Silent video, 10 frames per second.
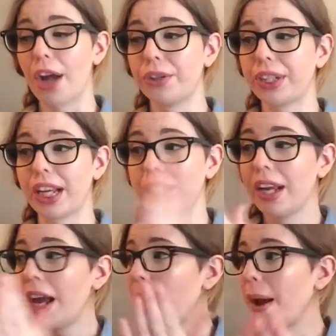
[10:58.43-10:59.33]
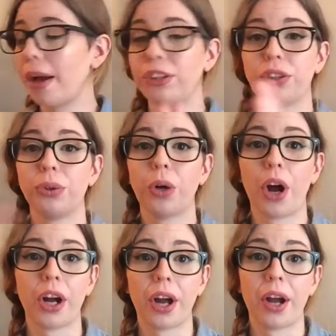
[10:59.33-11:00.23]
You can do
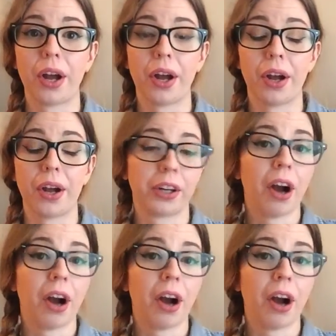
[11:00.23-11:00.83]
a